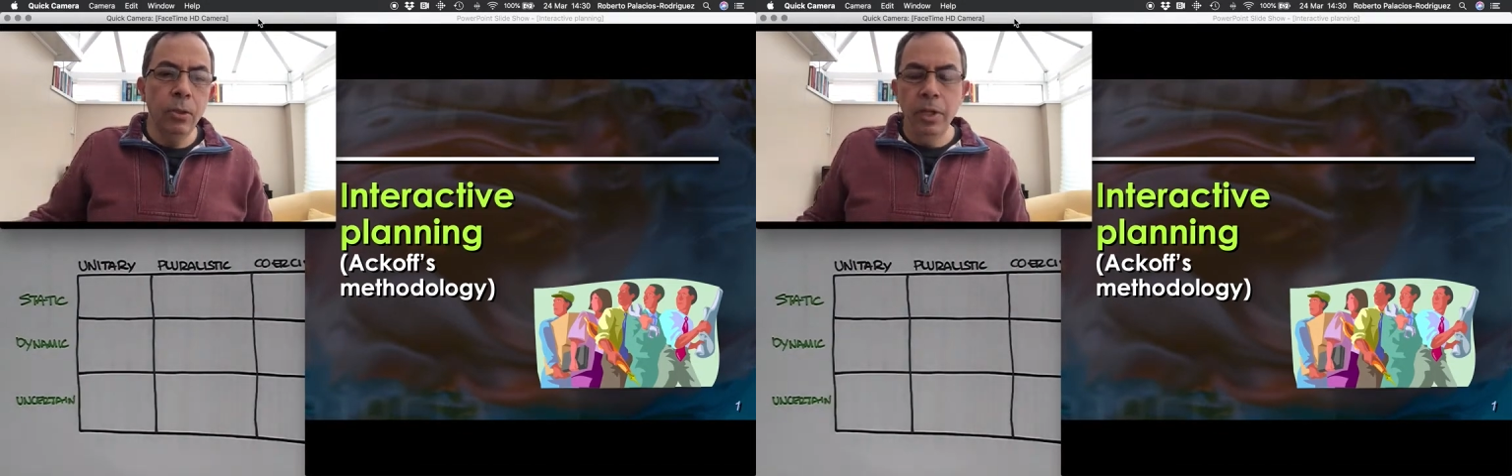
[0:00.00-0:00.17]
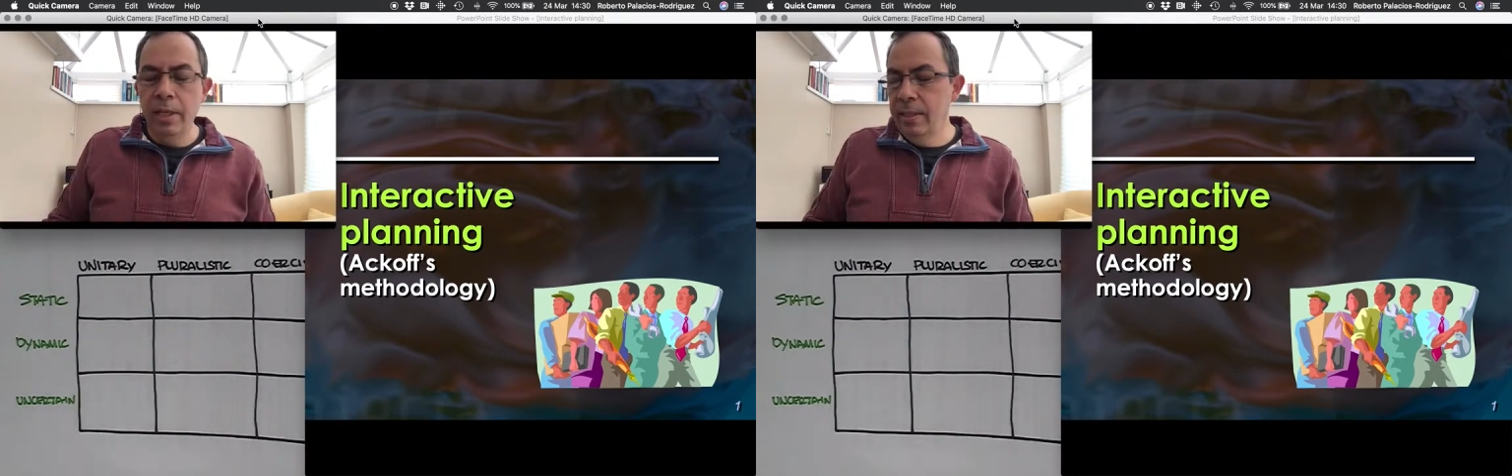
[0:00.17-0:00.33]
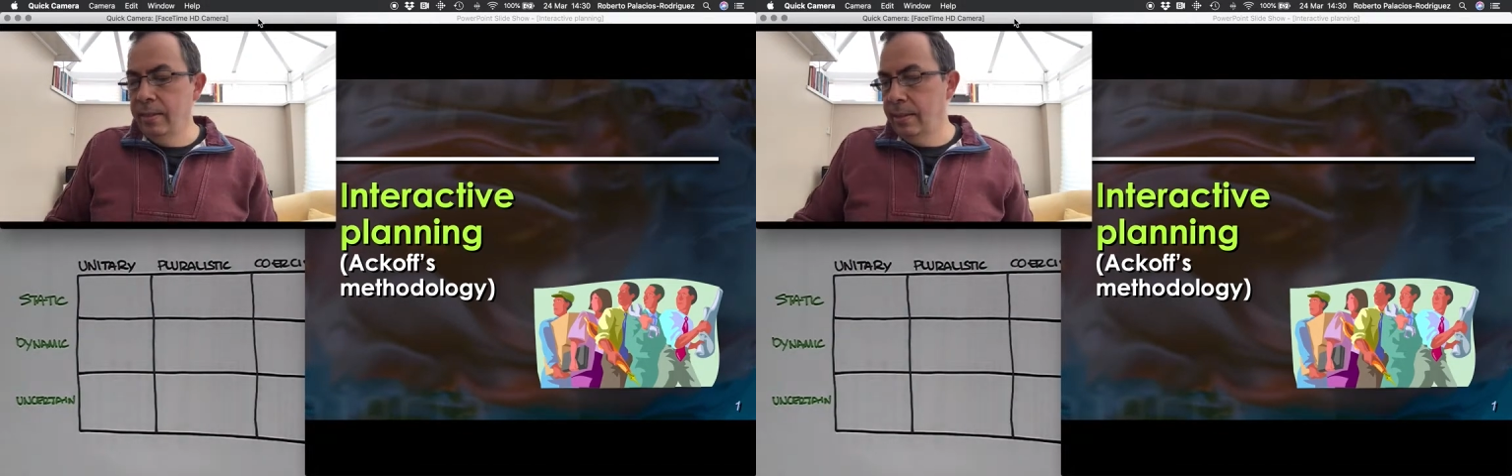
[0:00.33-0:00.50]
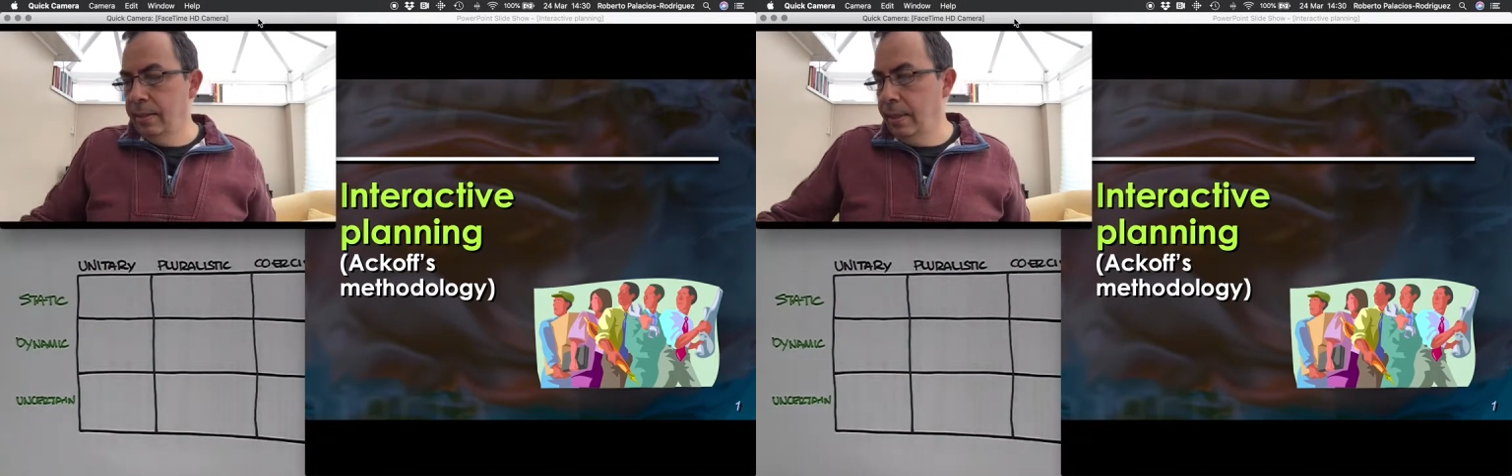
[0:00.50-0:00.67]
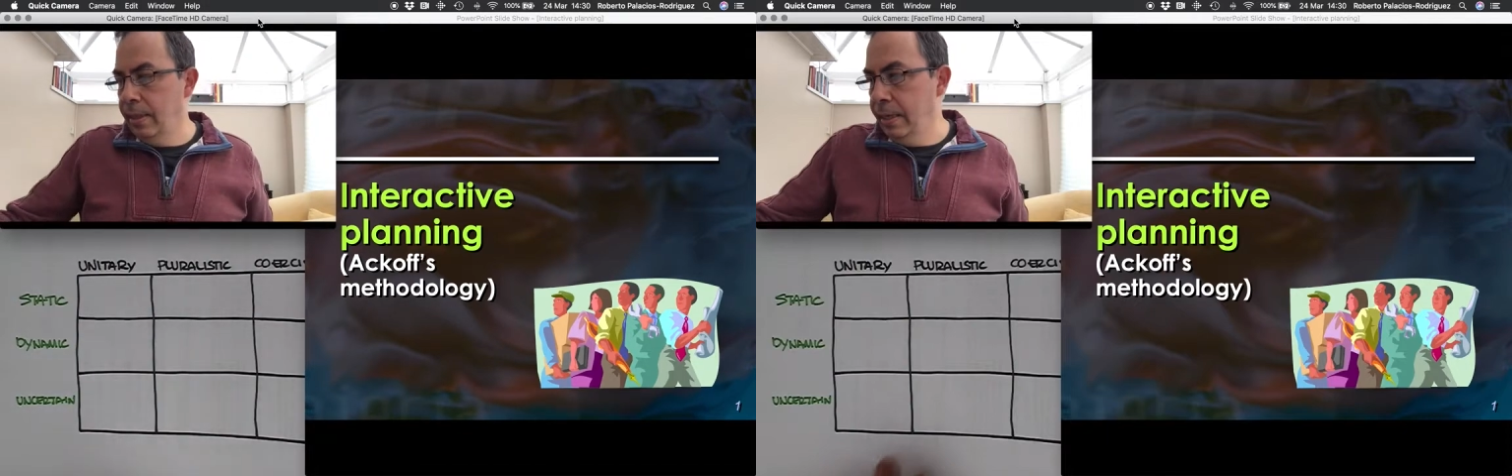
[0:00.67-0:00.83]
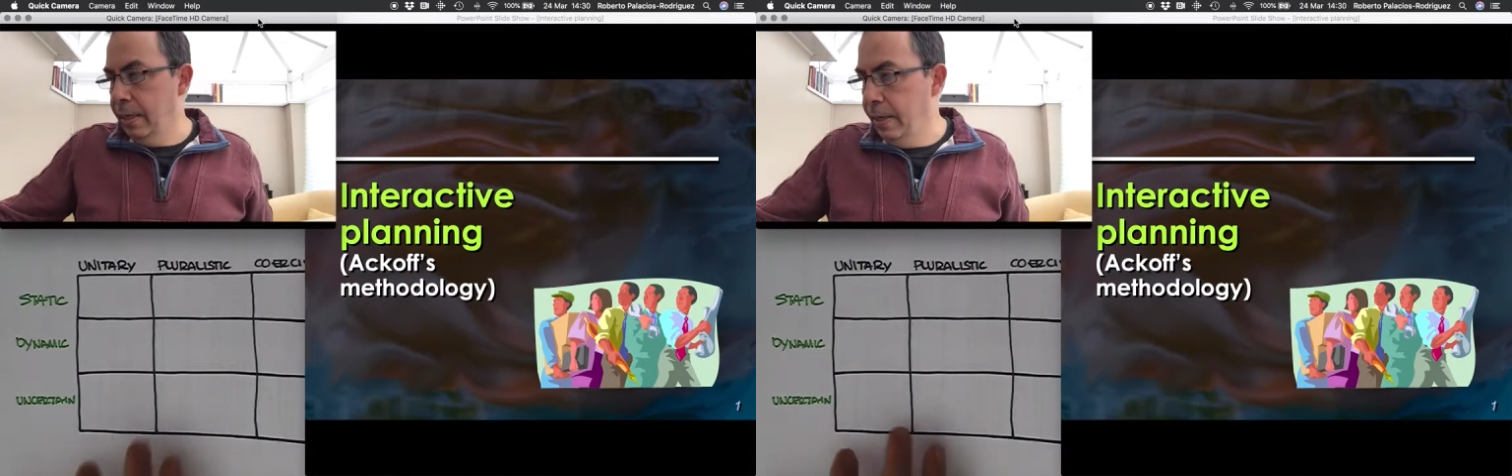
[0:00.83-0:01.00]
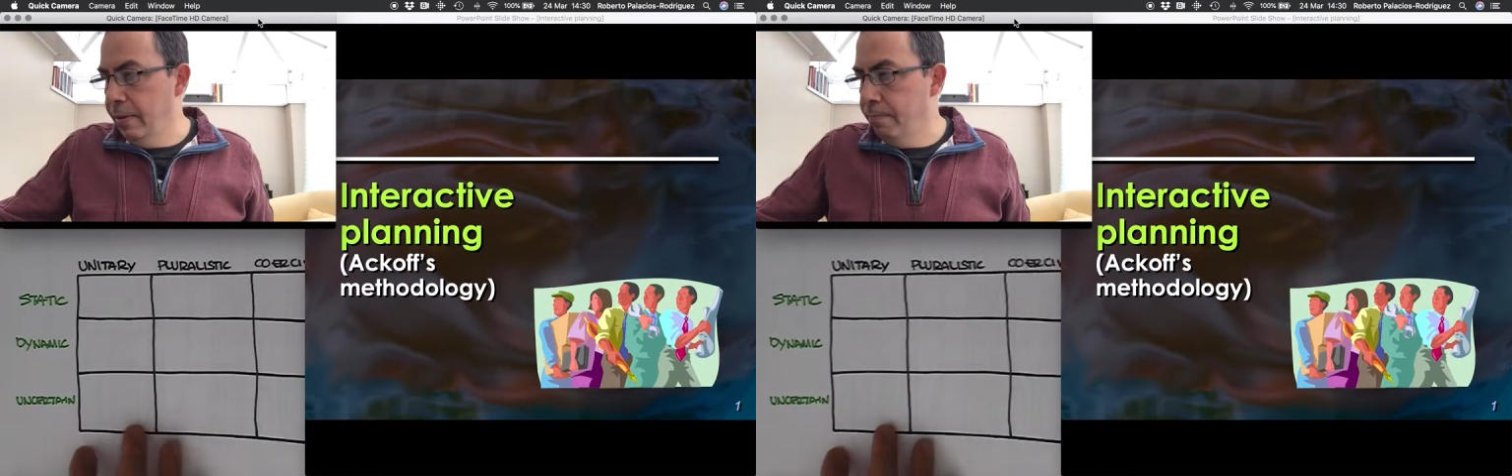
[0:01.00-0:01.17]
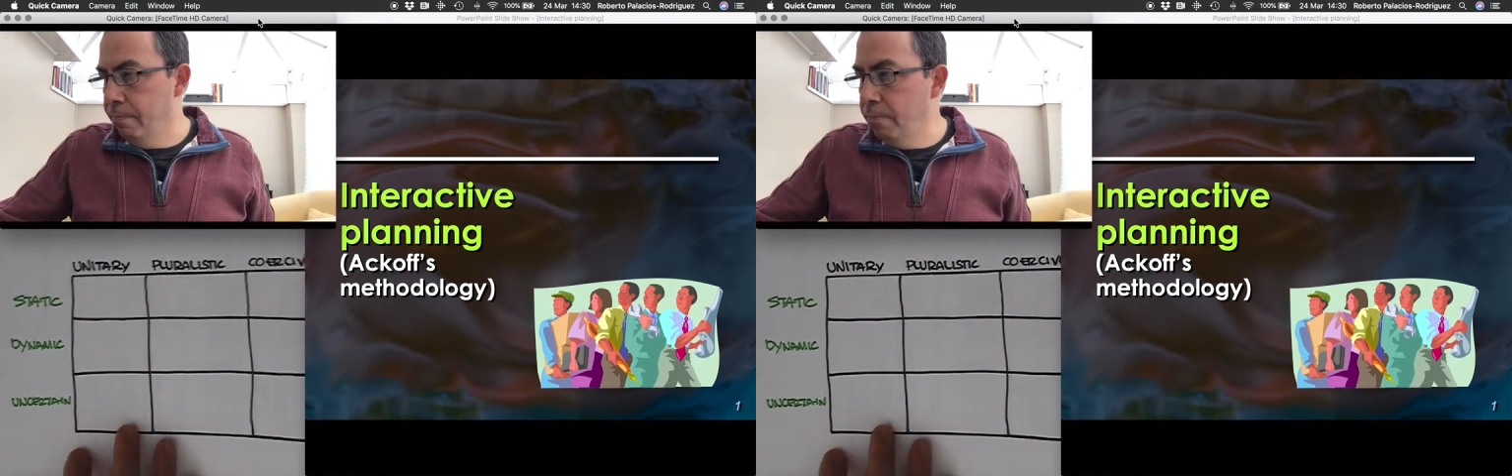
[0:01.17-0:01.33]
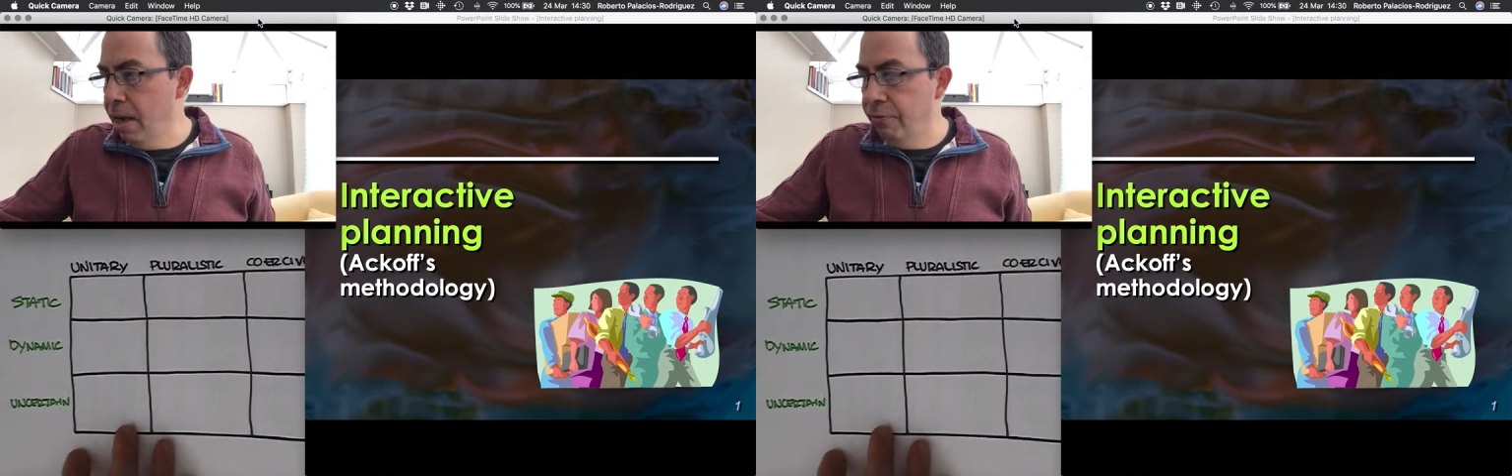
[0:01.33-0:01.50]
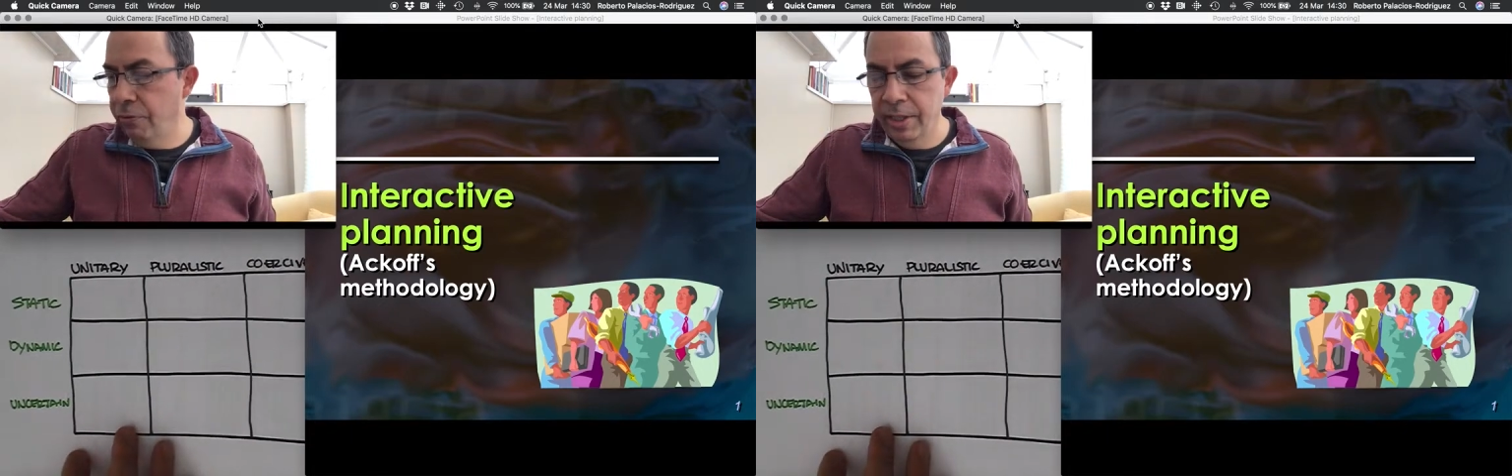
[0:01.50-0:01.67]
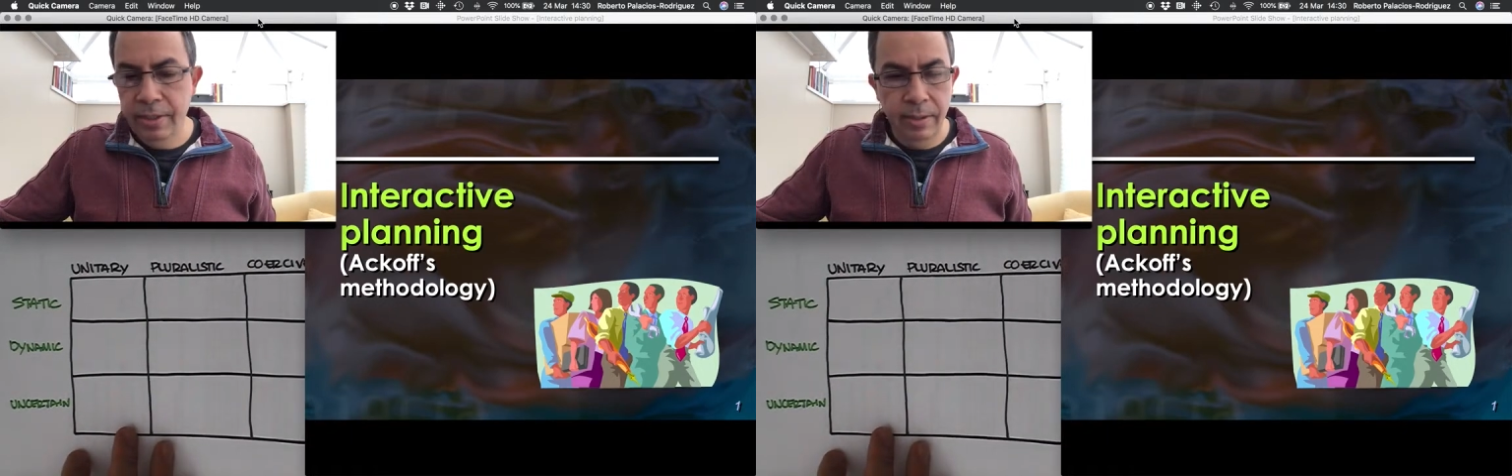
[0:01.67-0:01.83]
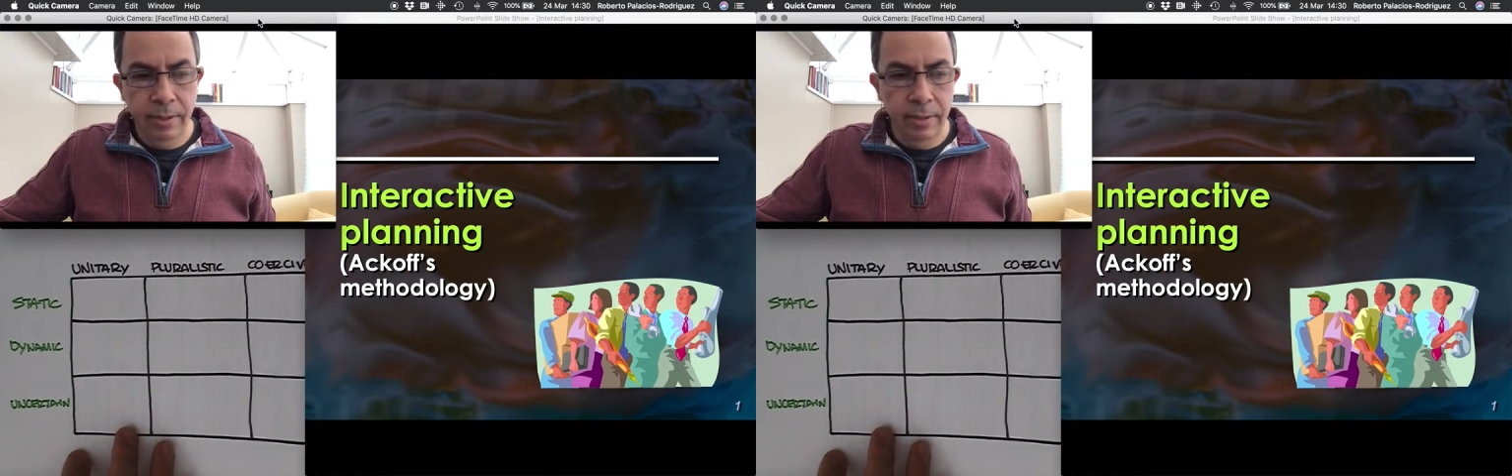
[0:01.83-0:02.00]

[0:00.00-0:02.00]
this matrix